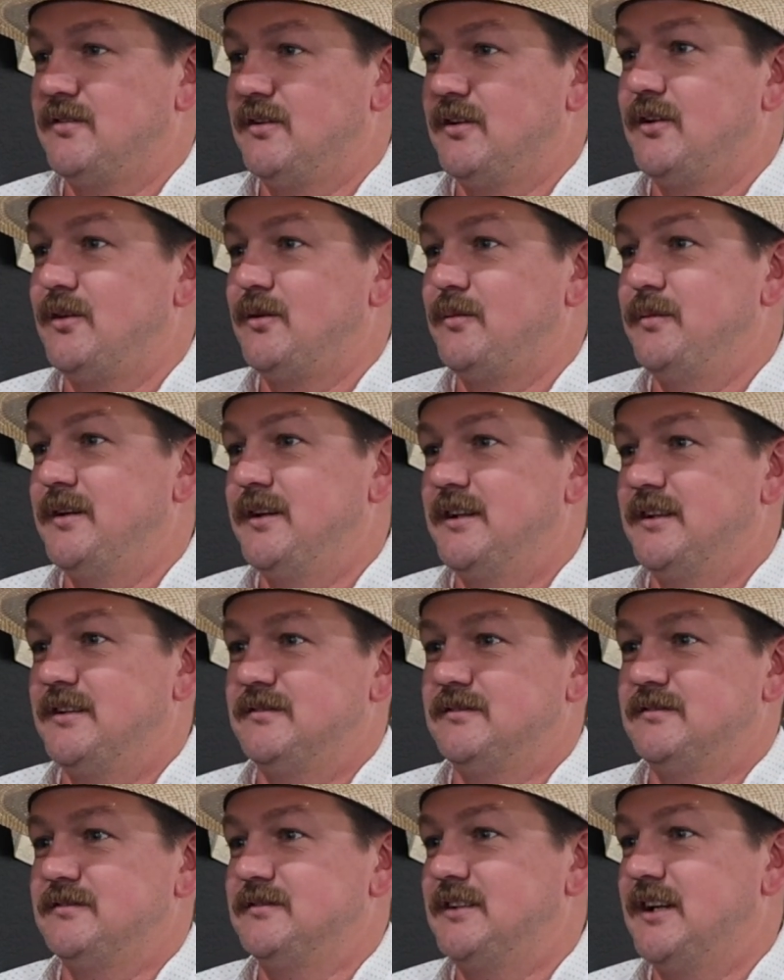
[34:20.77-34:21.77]
a little
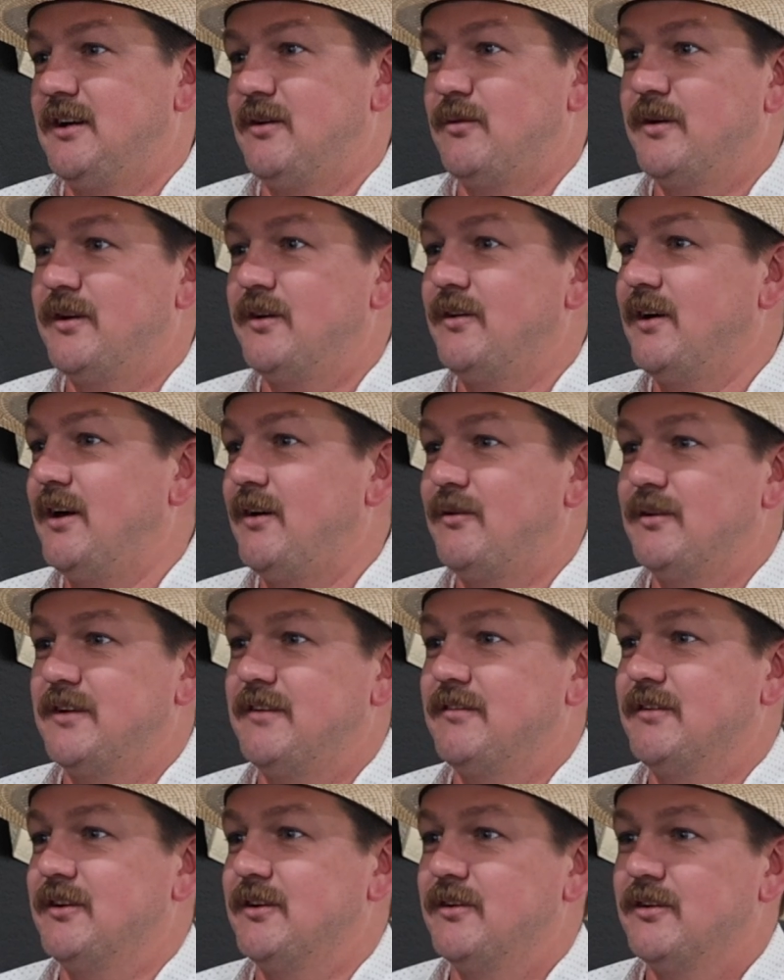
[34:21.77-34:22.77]
bit, and kind of went around with
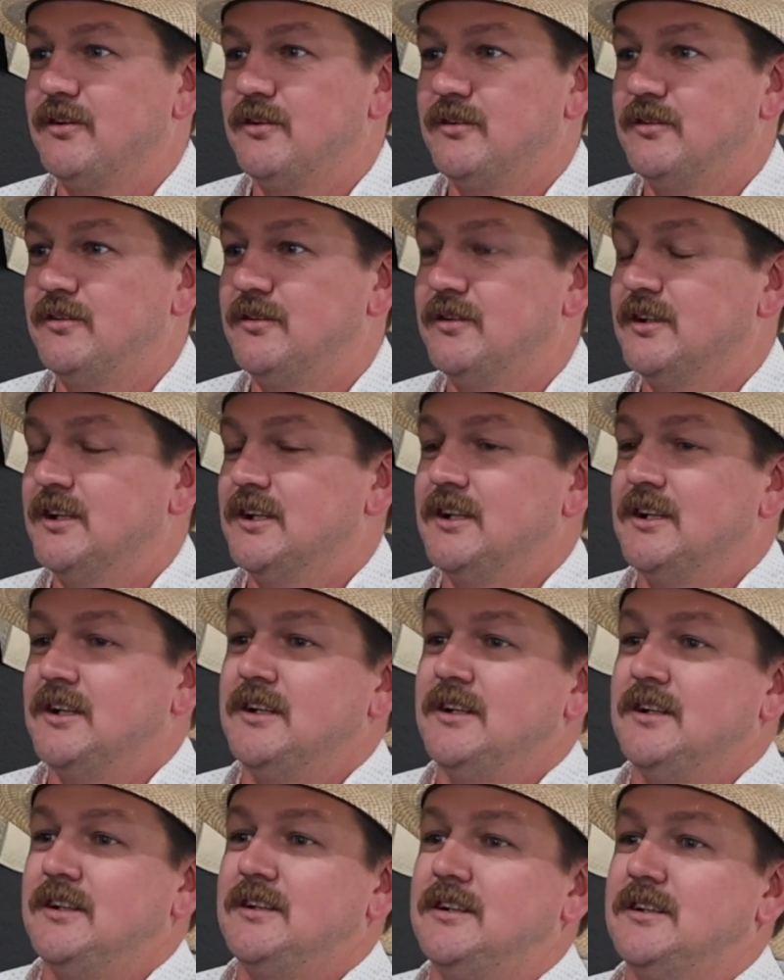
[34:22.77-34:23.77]
every crew.
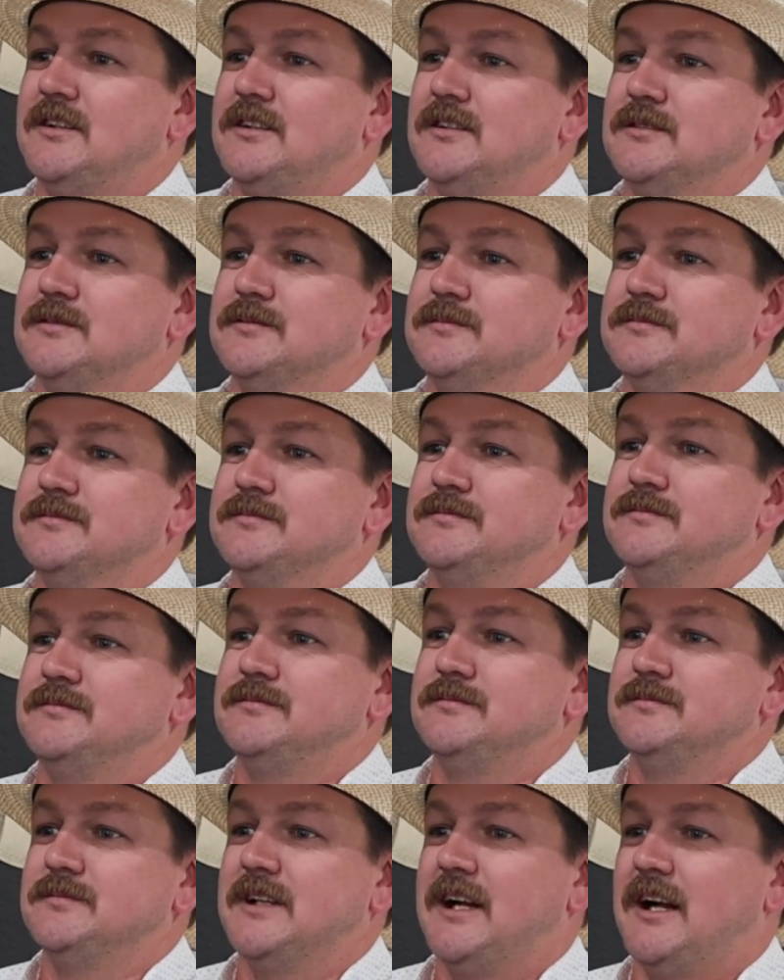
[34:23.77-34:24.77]
And
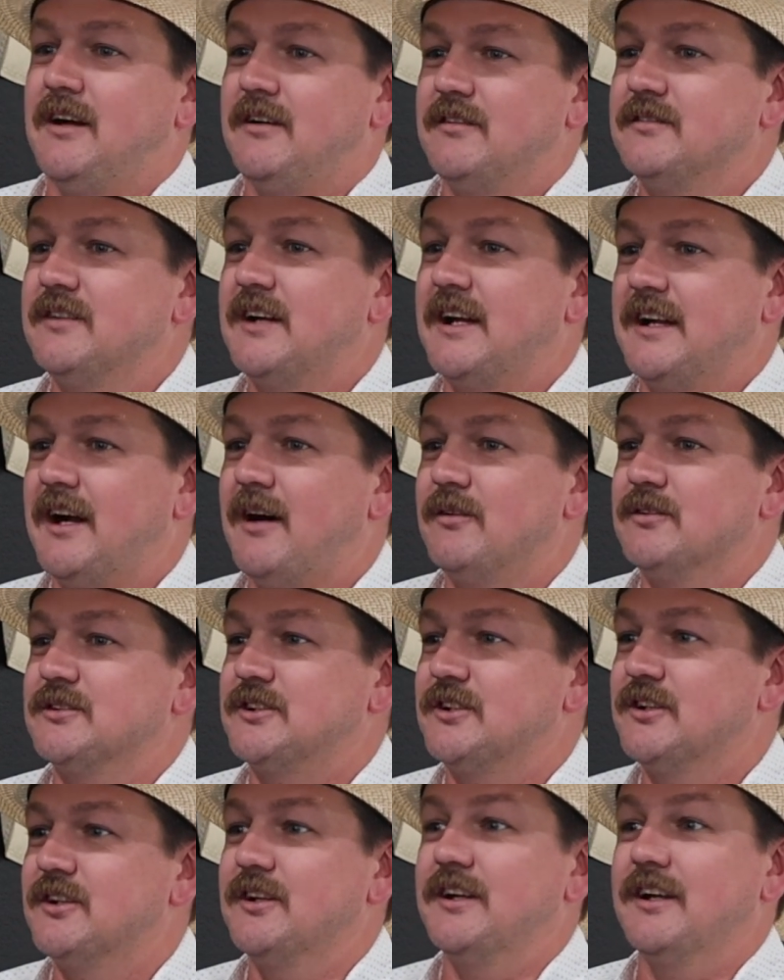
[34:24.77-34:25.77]
I was
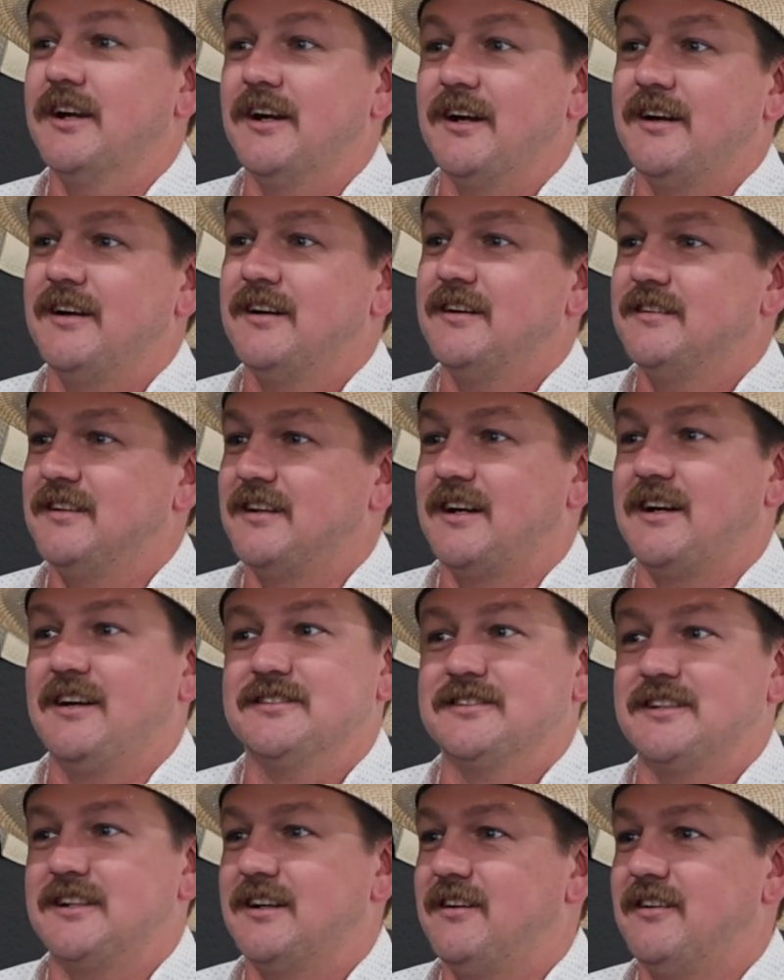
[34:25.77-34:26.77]
good there. Like, I
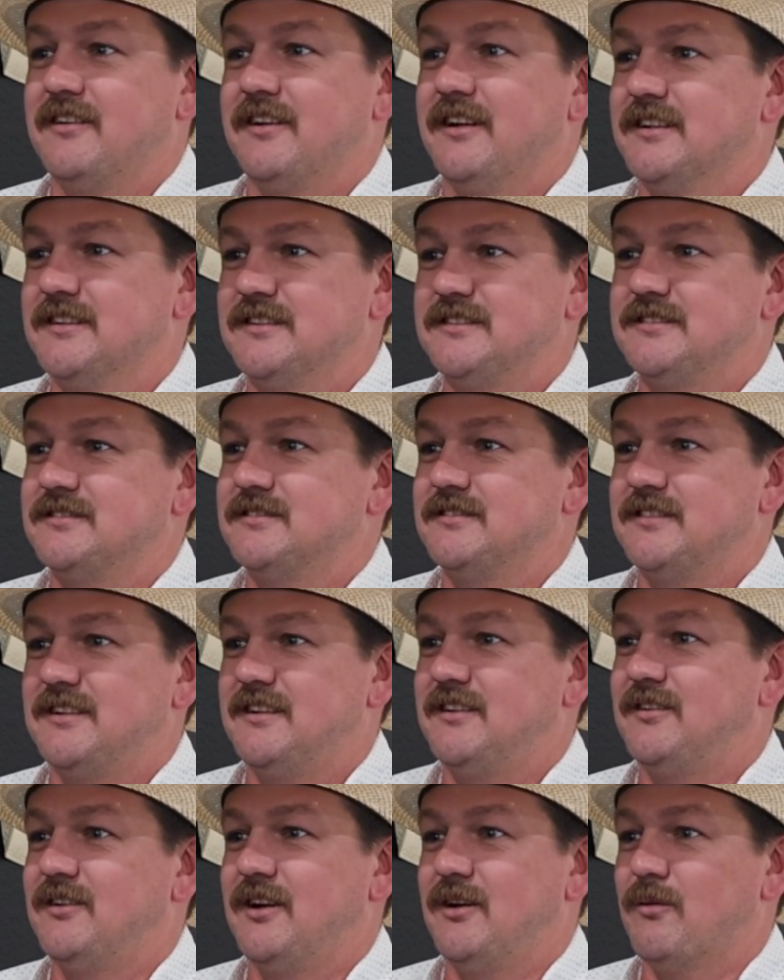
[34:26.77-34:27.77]
was like, oh yeah,
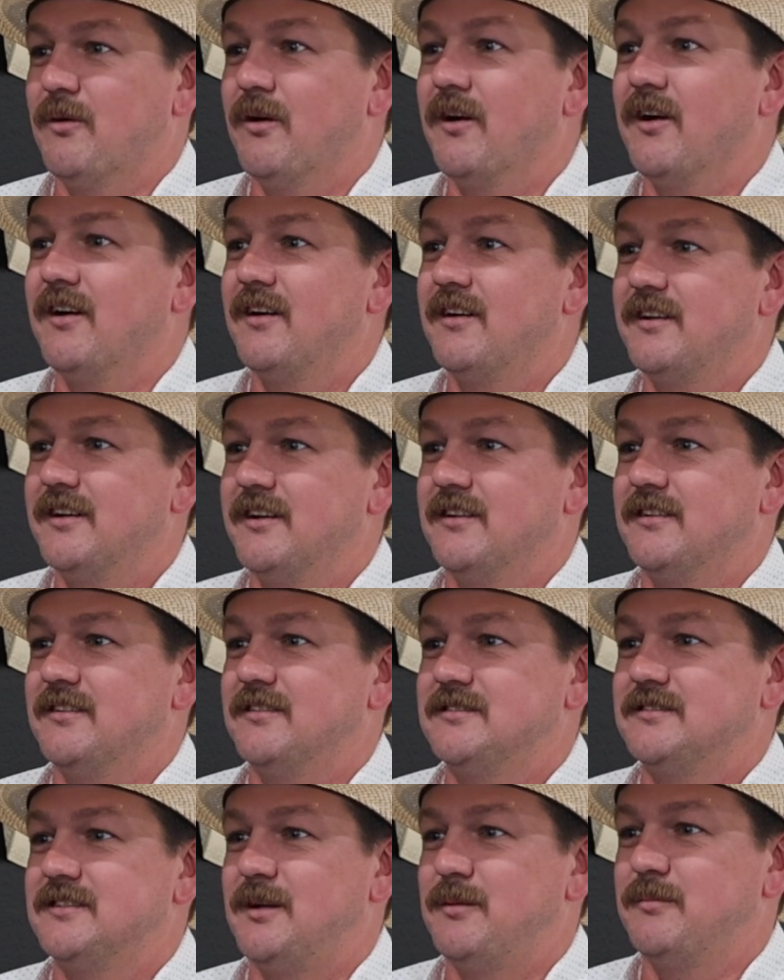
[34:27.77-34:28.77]
I know how to work.
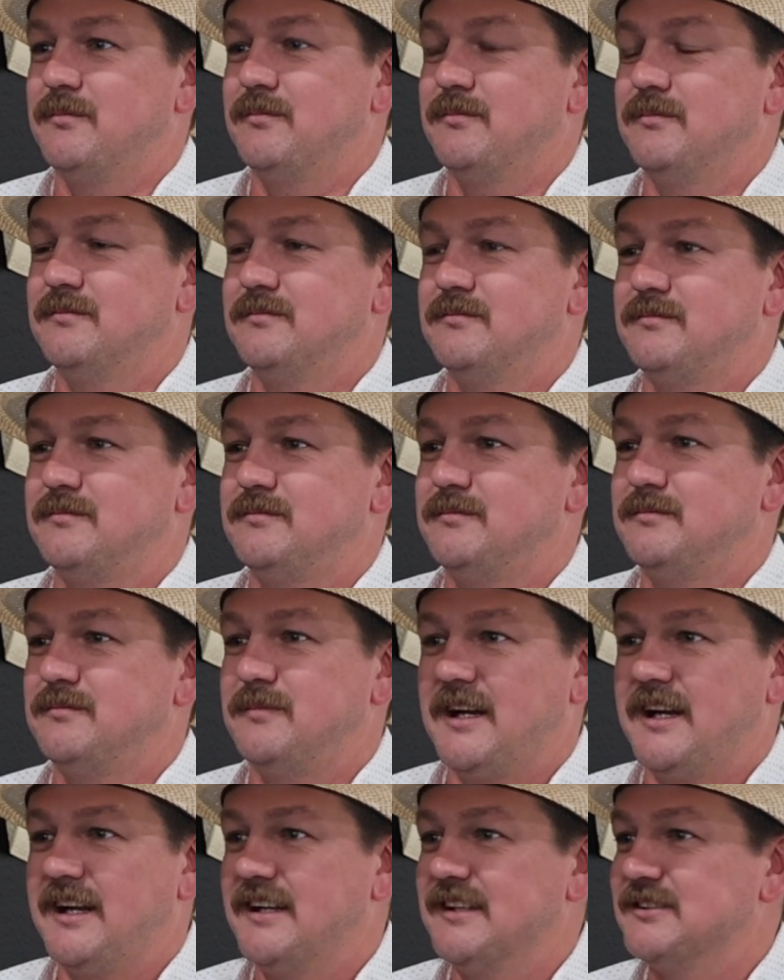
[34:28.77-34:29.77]

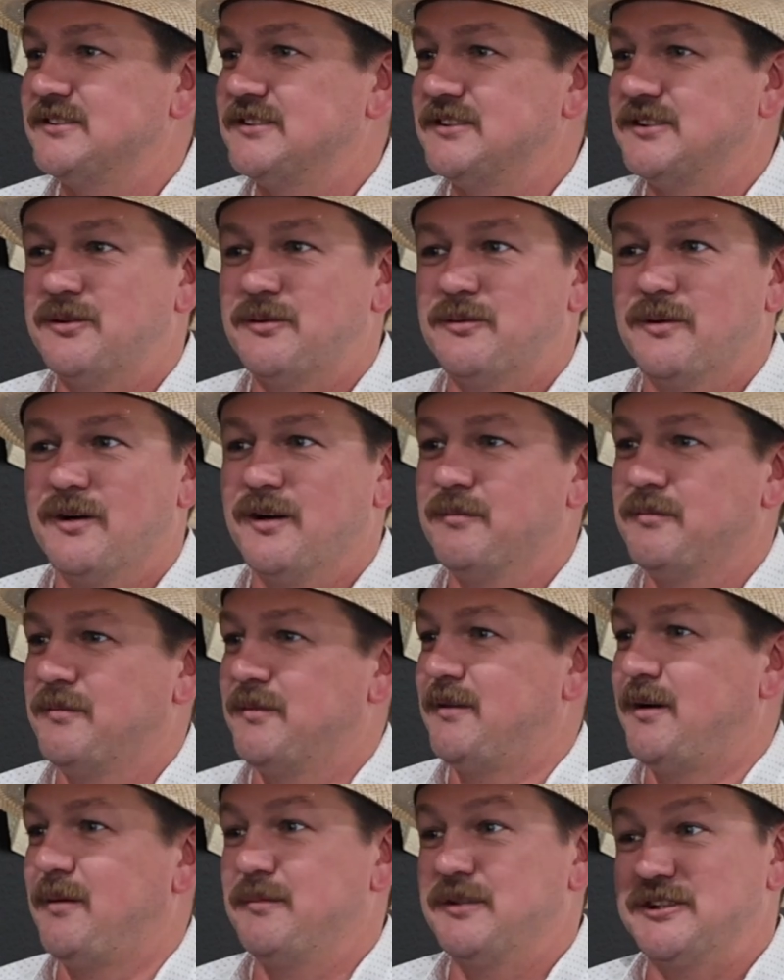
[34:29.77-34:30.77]
My hands still work.
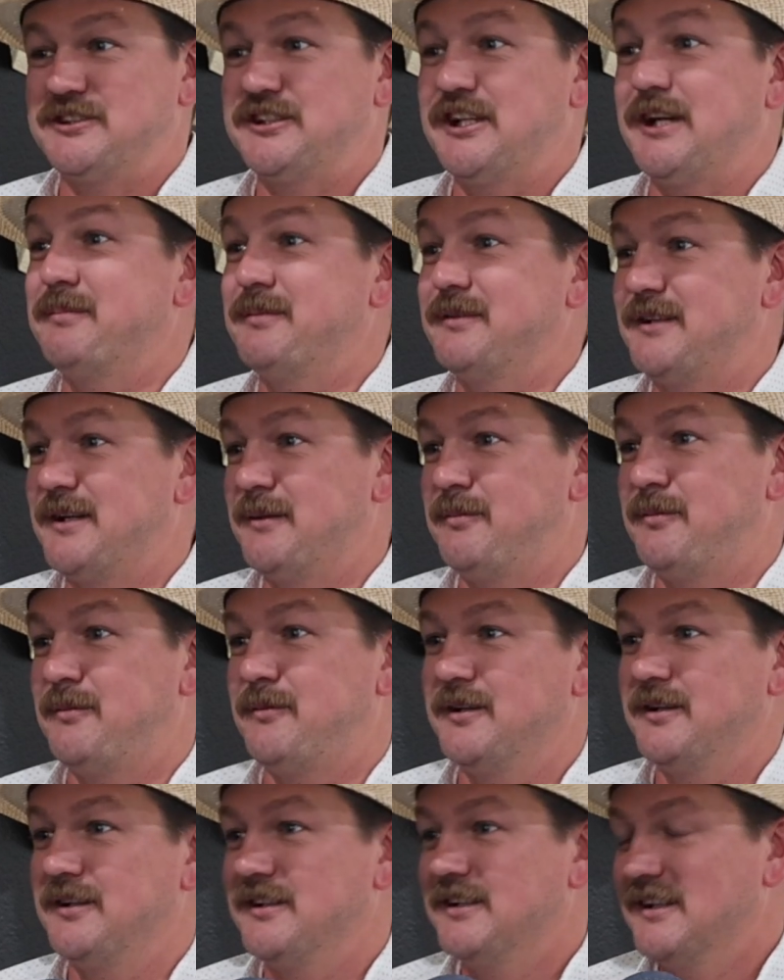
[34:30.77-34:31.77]
I'm in shape at that
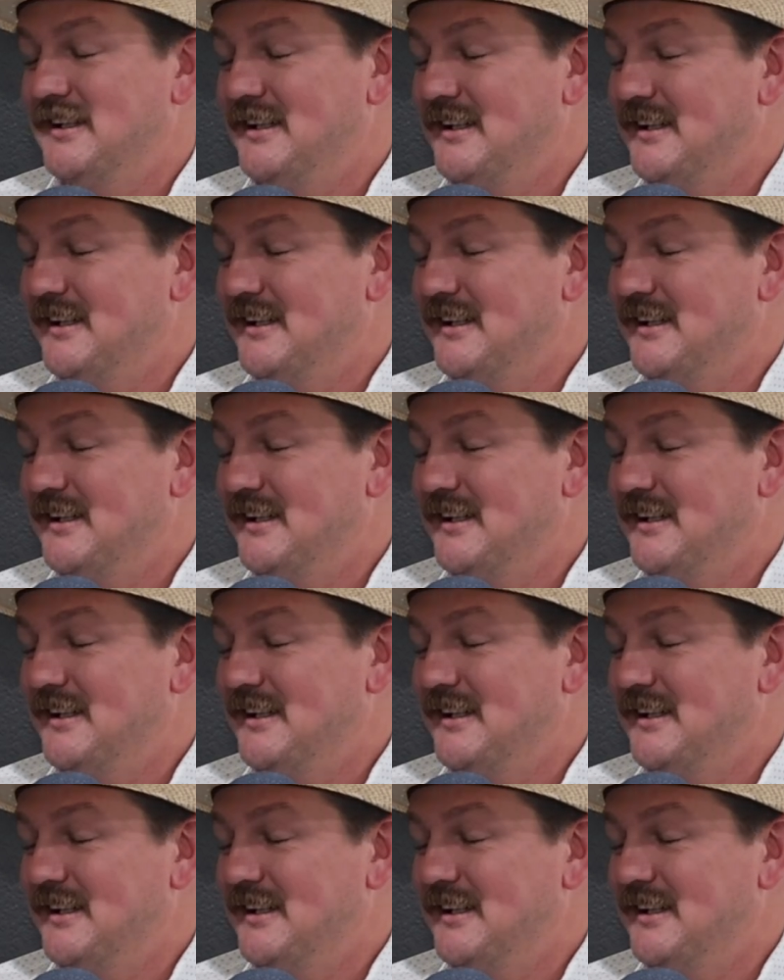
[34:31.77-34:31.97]
point.